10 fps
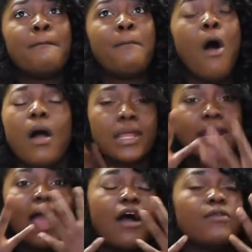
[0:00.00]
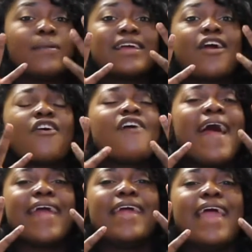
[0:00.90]
falling out,
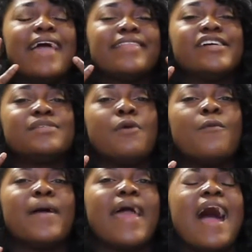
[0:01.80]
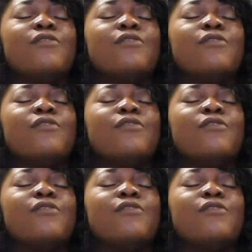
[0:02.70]
crying at this moment.